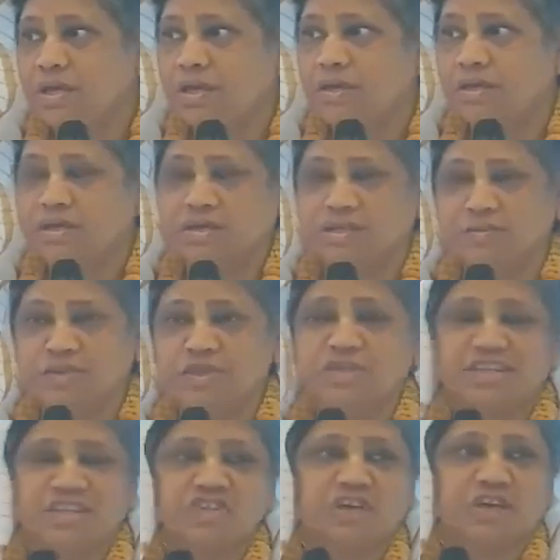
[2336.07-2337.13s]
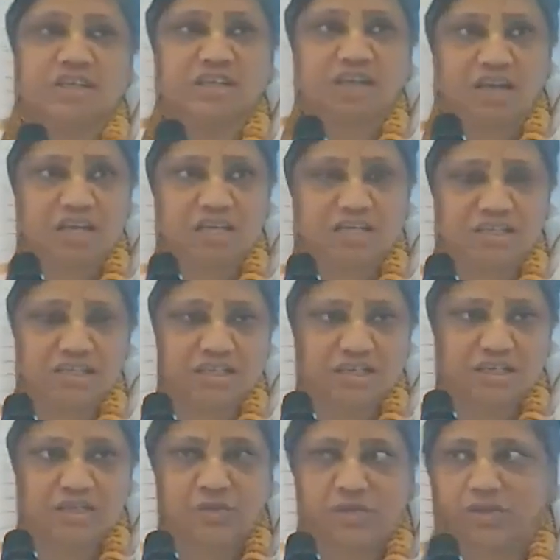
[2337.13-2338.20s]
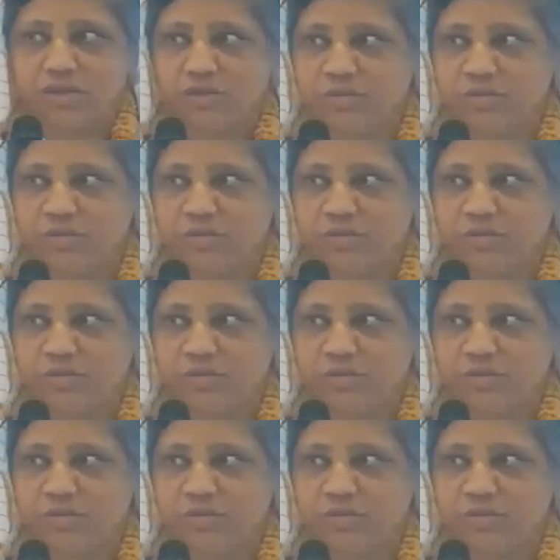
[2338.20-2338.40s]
especially the Chankazi, he